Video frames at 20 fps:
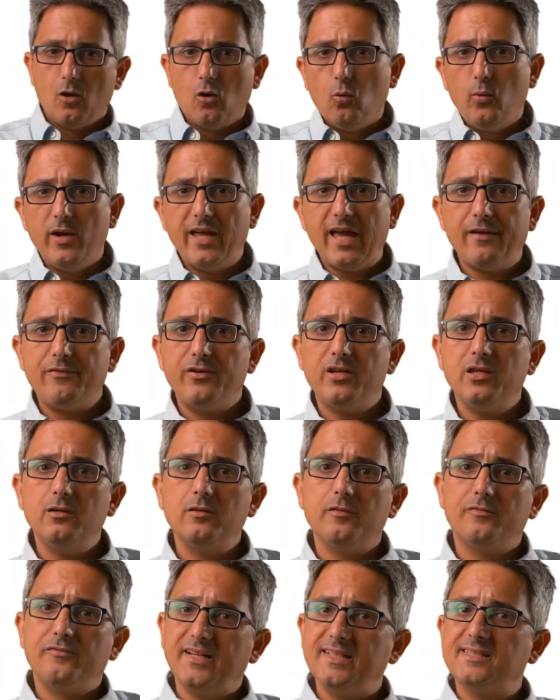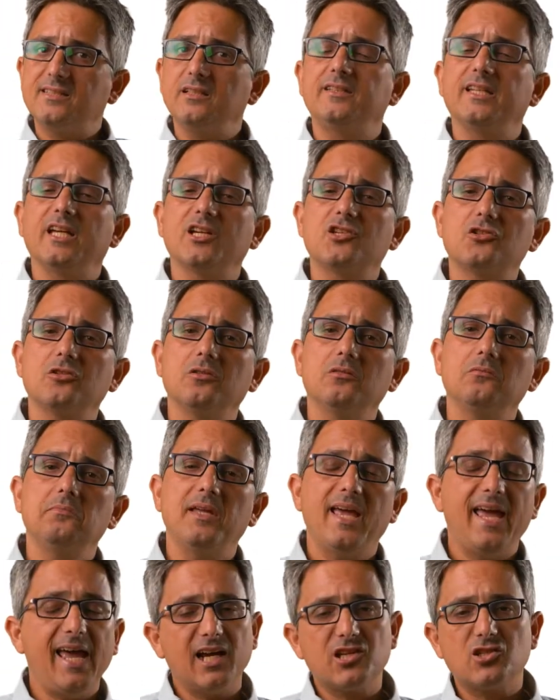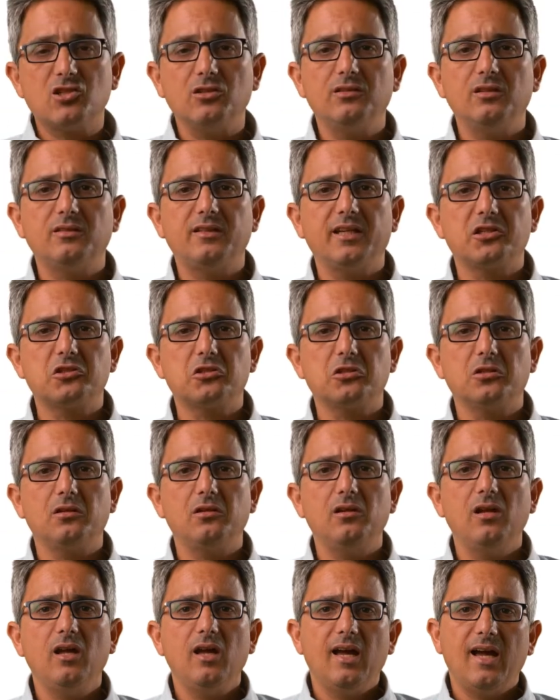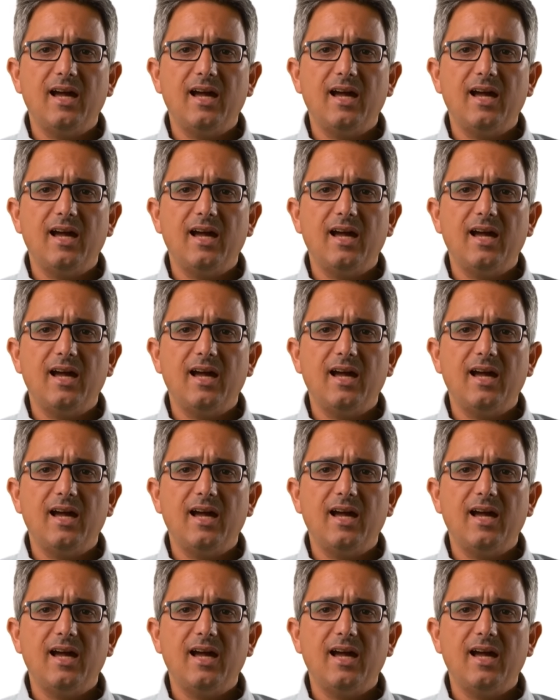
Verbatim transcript: We have here face detection, action detection,